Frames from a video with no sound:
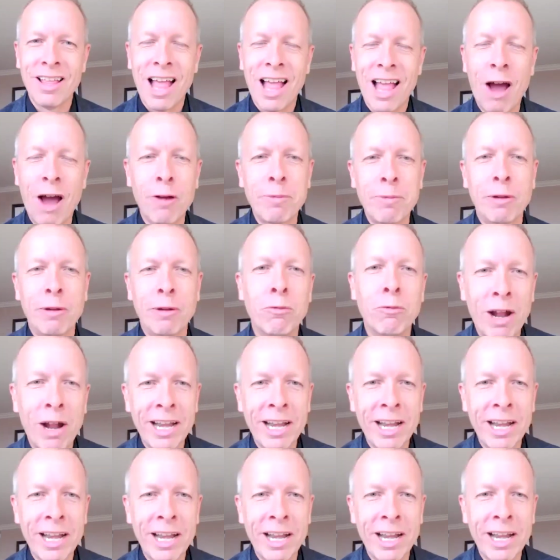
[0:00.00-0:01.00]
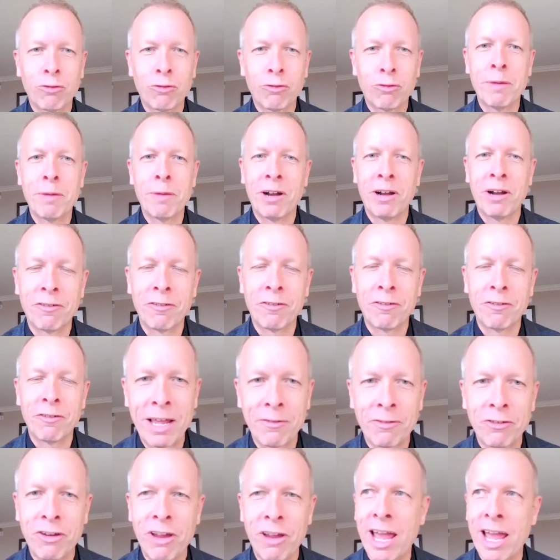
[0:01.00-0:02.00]
I would be running this webinar from
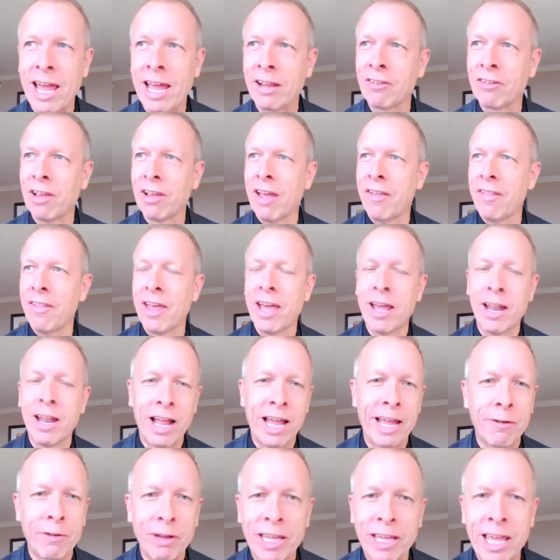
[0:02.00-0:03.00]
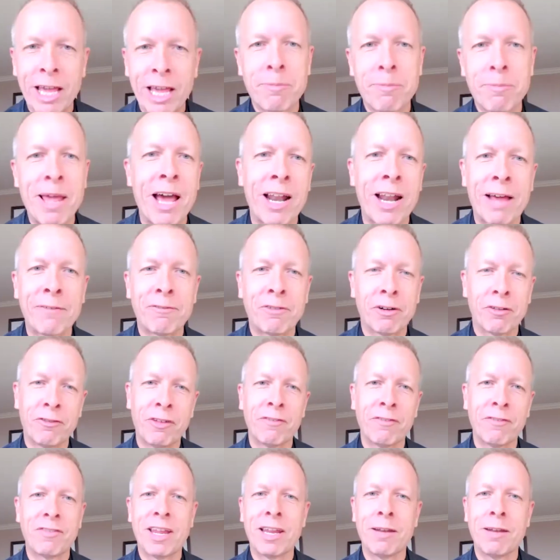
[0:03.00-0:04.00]
PF Chang's, and then it would kick me out after
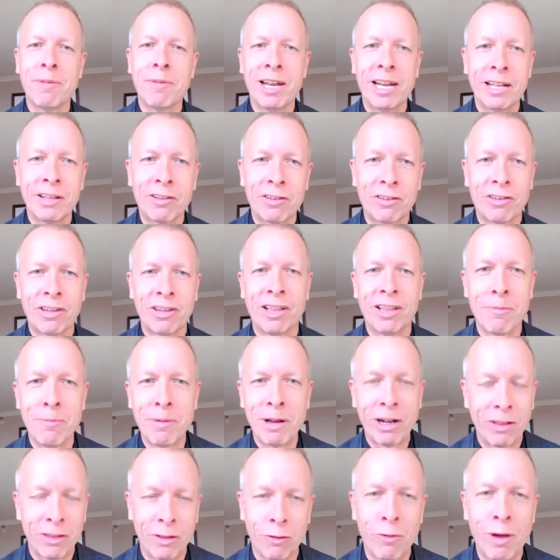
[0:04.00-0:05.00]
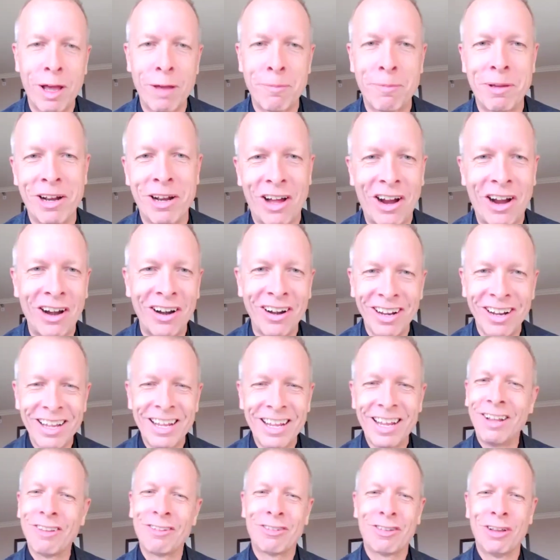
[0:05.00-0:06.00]
15 minutes in the middle of the webinar.
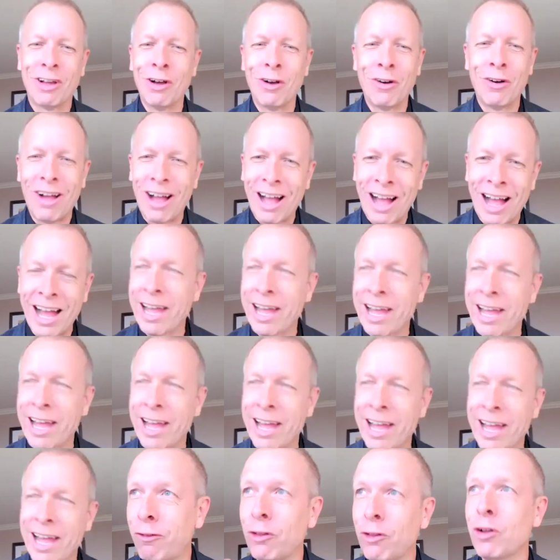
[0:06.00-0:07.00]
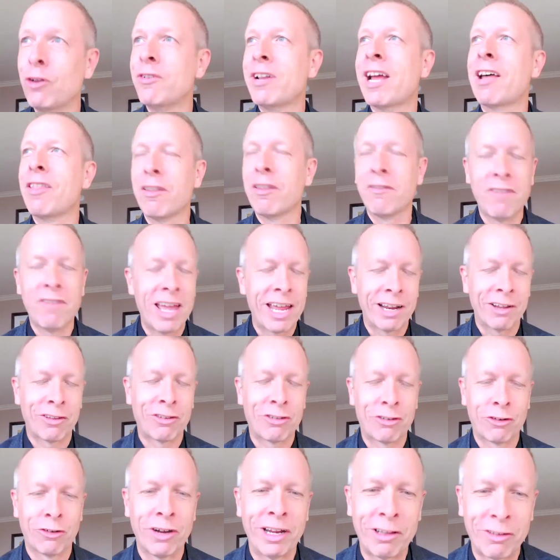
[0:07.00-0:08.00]
So I flew down the Vegas
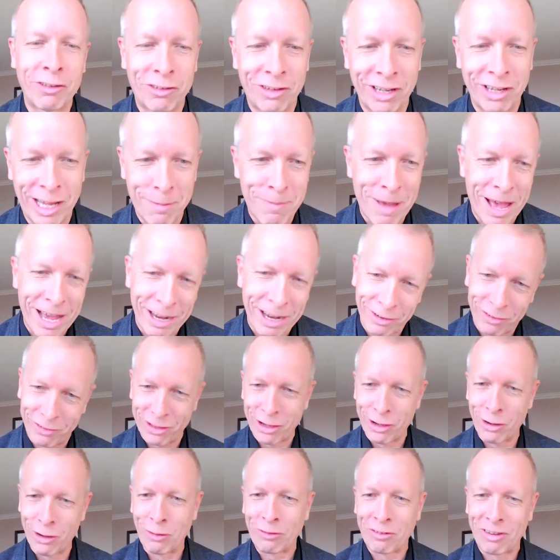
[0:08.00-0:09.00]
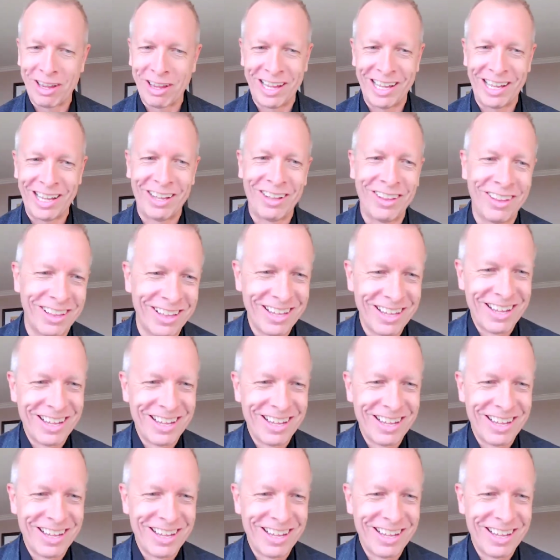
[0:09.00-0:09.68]
streets to get back to the hotel.